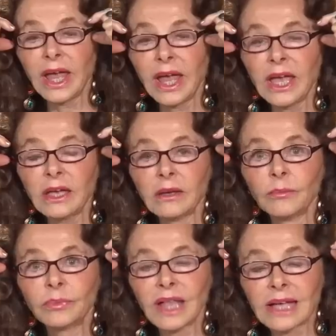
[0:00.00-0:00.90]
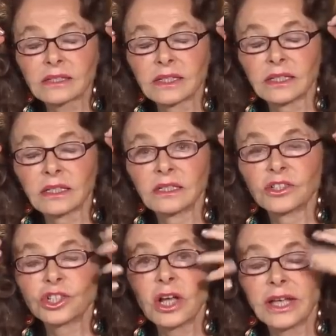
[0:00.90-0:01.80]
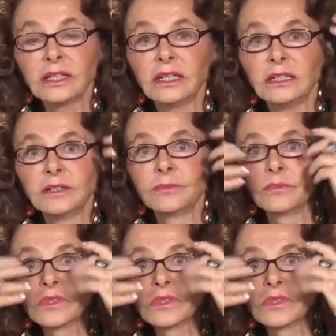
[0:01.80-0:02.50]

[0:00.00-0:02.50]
gray plastic, shiny,